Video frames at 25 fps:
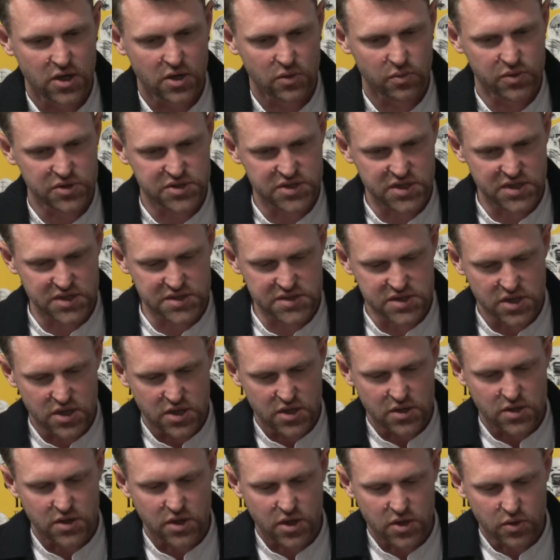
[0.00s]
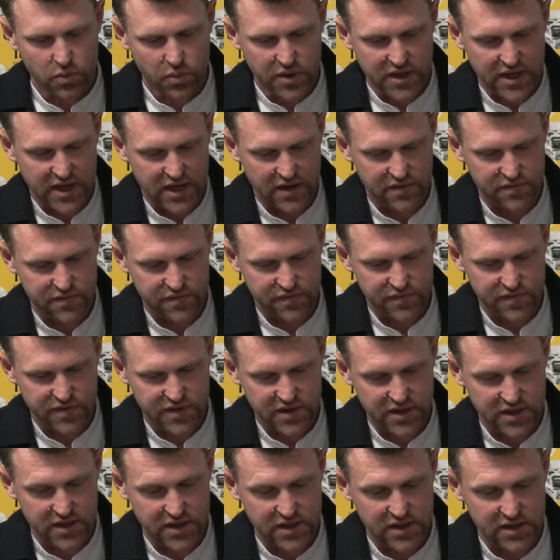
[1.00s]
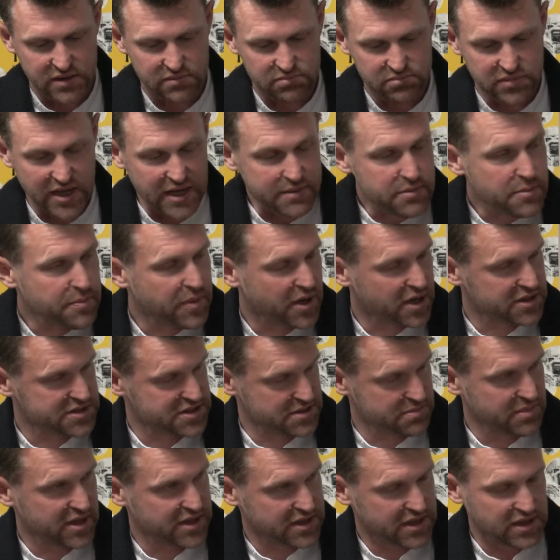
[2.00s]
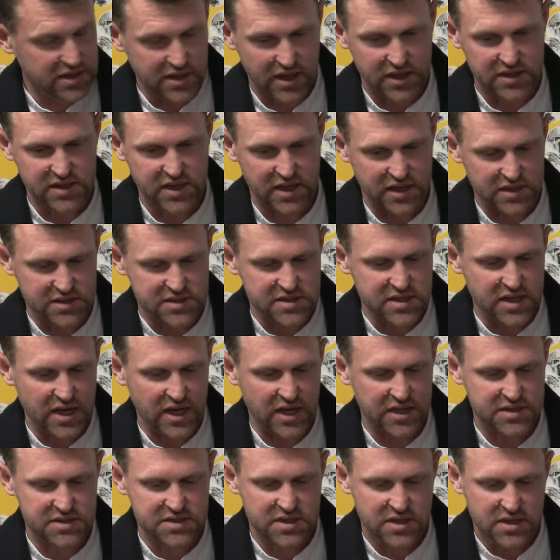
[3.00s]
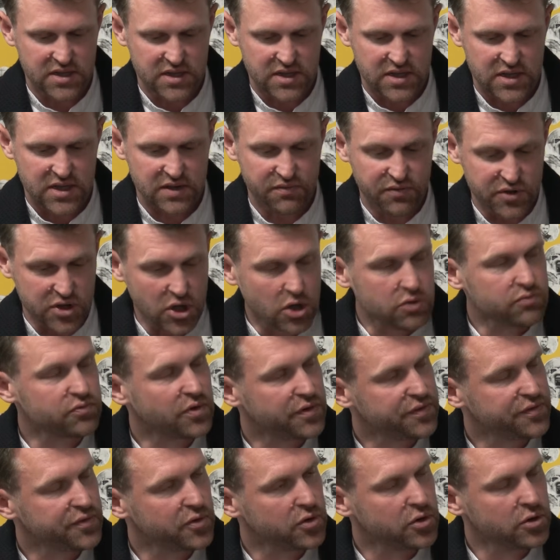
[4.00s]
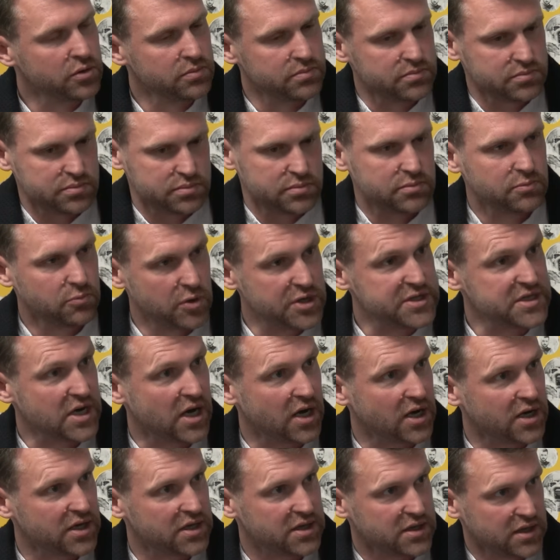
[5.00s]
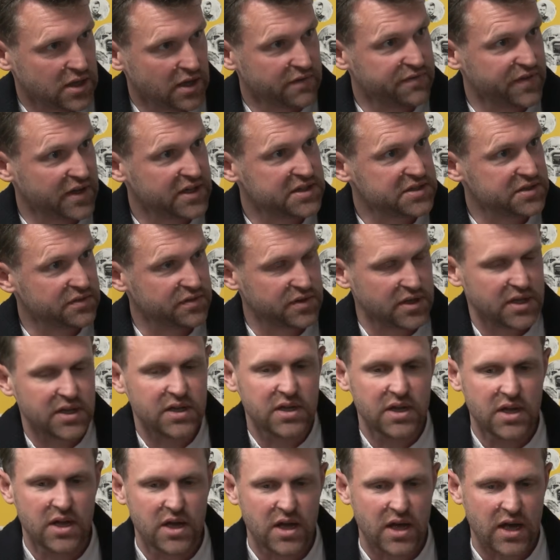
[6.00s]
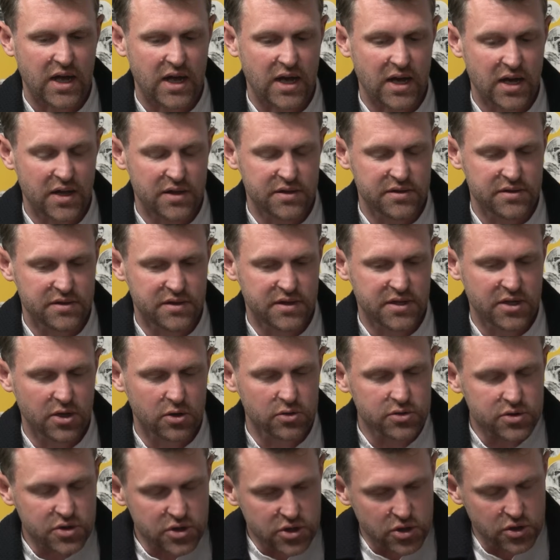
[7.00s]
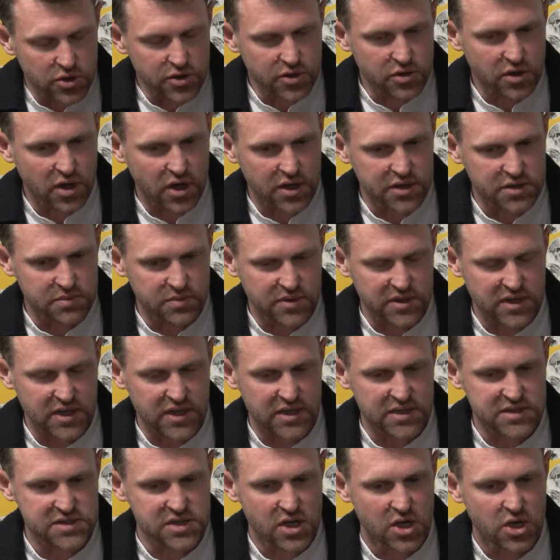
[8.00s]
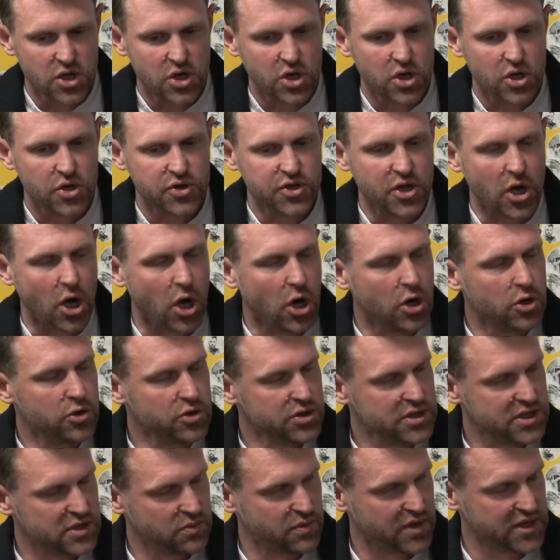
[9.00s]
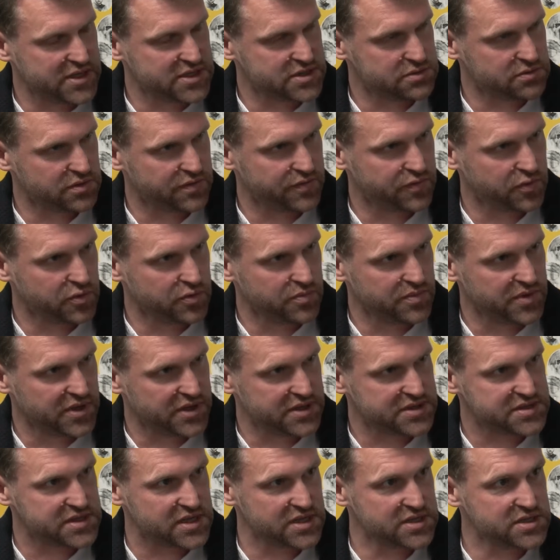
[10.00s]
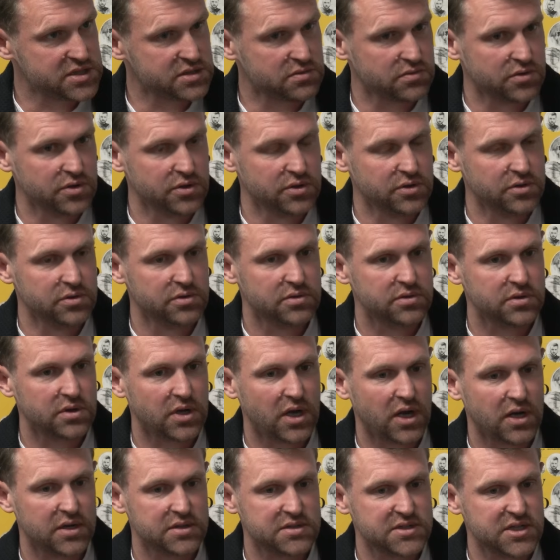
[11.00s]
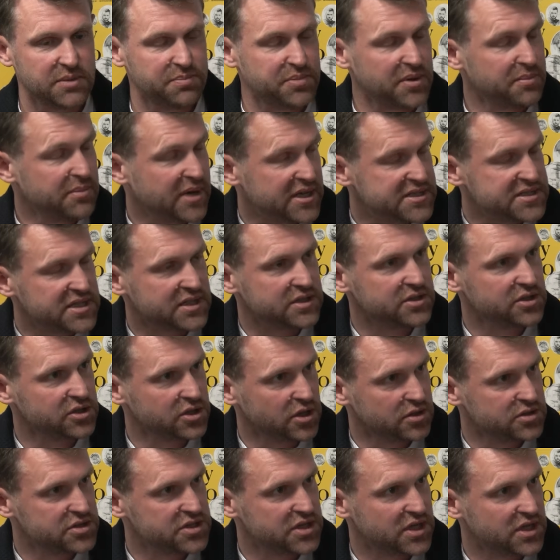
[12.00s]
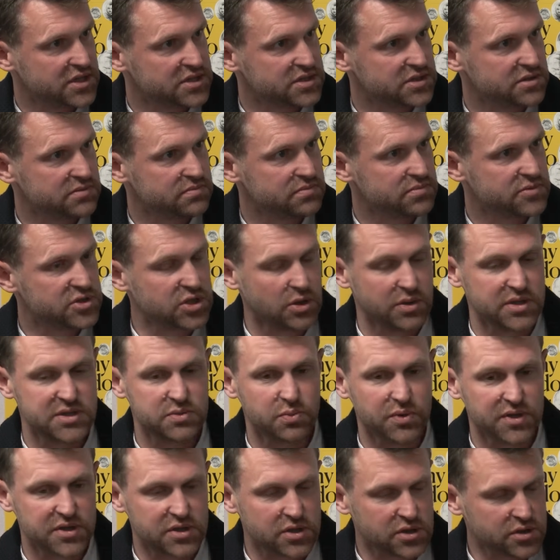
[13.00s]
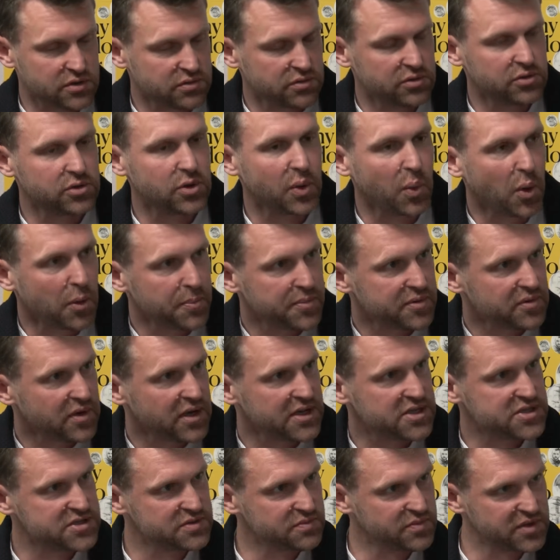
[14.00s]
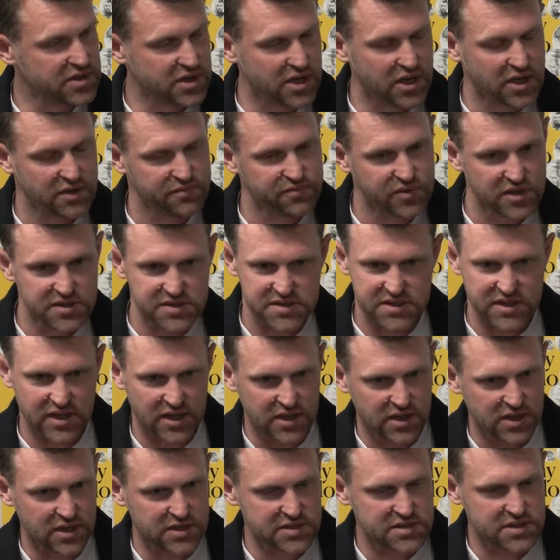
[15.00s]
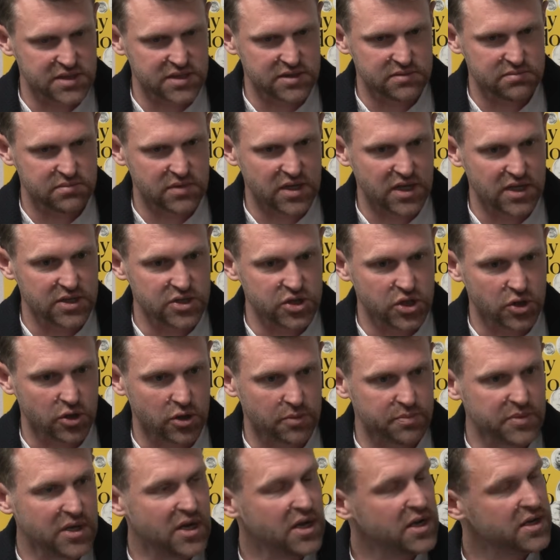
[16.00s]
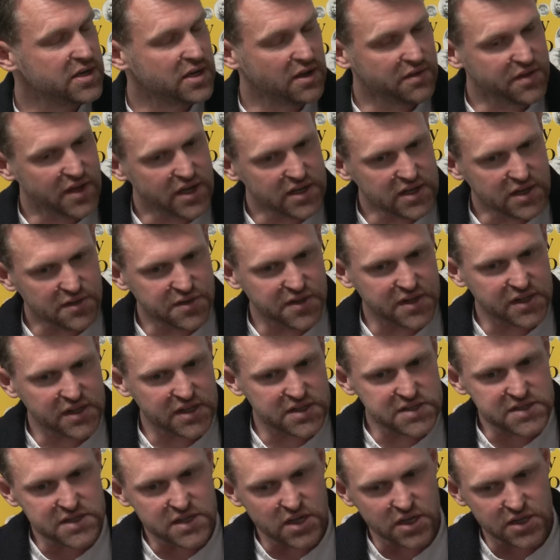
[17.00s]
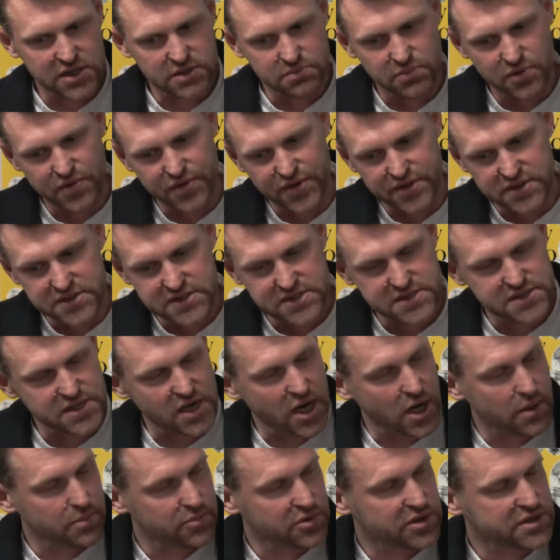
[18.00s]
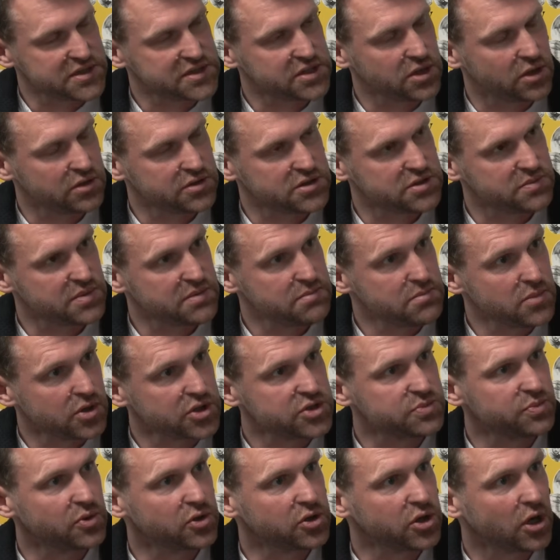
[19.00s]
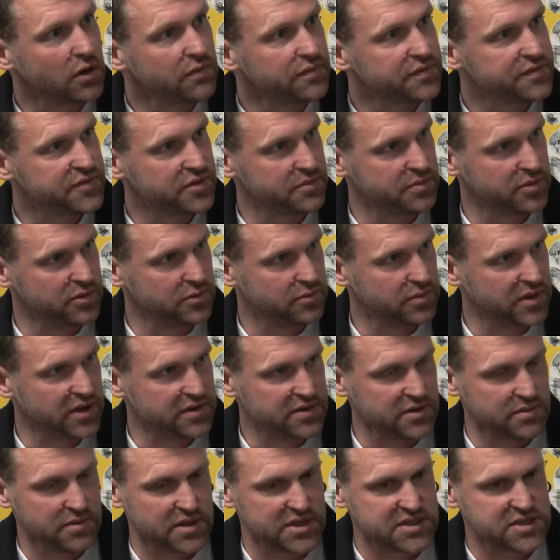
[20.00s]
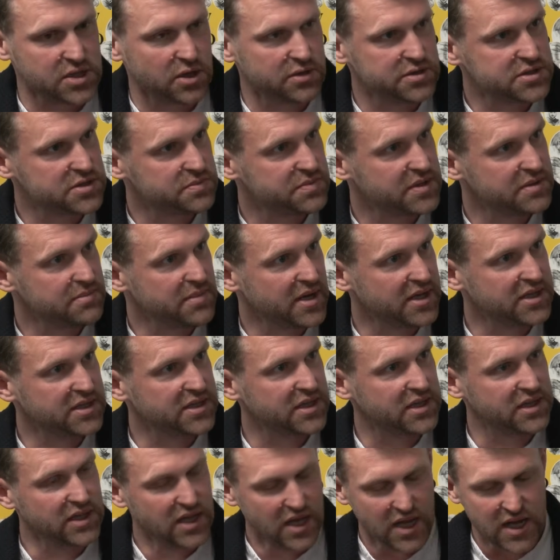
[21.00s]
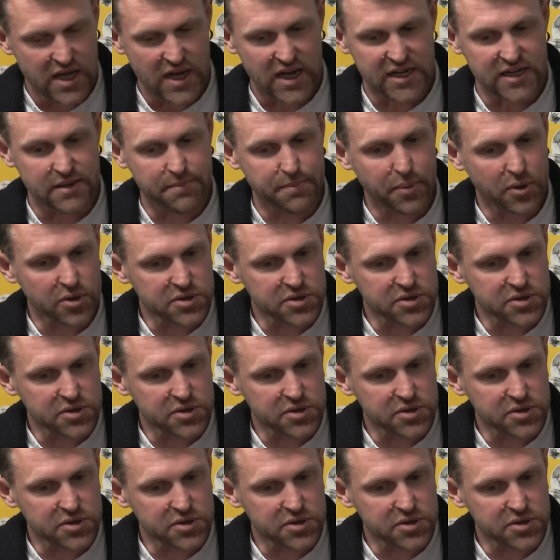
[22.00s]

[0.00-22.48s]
which is we have the Labour Party making that case that if we don't reform, we die, effectively. And the other argument is the only way to reform this is through diplomatic negotiation. So it's through cooperation with our friends and allies in Europe. Now, that, I think, is an argument that Starmer is going to be much more comfortable with and is going to be making. And it